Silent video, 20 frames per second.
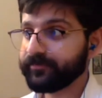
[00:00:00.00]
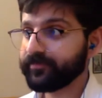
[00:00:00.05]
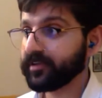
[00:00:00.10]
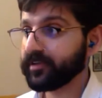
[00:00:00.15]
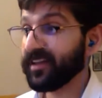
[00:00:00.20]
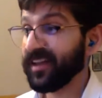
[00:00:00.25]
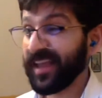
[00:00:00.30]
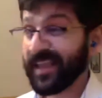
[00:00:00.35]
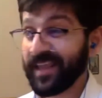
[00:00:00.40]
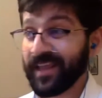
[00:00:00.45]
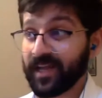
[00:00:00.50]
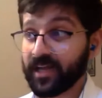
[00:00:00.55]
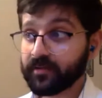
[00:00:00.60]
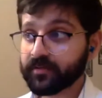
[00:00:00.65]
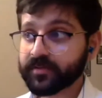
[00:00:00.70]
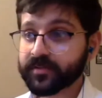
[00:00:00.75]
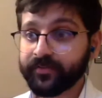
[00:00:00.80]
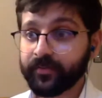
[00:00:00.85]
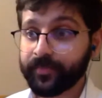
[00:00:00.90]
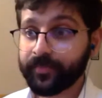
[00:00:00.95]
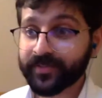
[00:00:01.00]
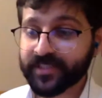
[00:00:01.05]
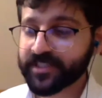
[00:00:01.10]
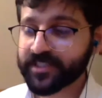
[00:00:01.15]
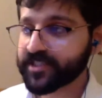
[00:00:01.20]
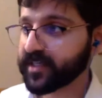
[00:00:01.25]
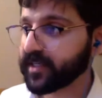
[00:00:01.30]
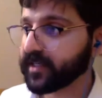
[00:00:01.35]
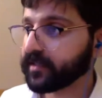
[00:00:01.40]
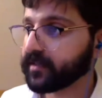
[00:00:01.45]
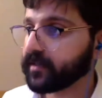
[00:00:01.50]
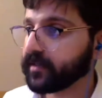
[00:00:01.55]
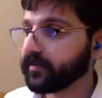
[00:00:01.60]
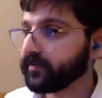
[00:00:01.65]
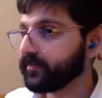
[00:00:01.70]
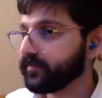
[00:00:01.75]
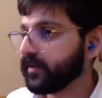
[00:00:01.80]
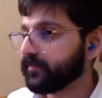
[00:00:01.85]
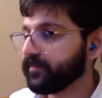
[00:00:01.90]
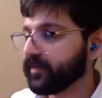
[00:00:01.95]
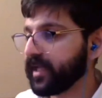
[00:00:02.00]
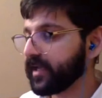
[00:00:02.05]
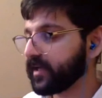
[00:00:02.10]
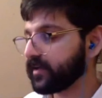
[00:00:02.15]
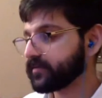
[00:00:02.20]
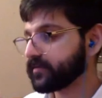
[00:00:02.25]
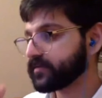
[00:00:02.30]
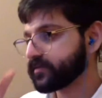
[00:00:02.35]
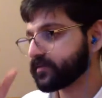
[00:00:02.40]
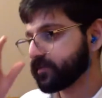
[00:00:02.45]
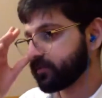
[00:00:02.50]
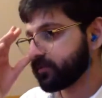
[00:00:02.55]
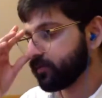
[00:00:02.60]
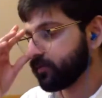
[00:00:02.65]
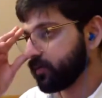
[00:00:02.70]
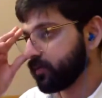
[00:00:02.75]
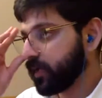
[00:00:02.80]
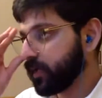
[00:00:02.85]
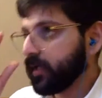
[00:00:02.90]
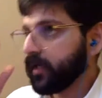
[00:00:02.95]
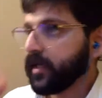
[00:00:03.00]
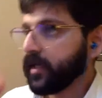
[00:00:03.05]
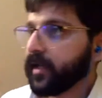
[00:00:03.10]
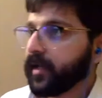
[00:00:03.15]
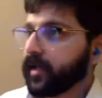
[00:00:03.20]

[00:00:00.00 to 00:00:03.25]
layouts, for positioning of layouts. So cool.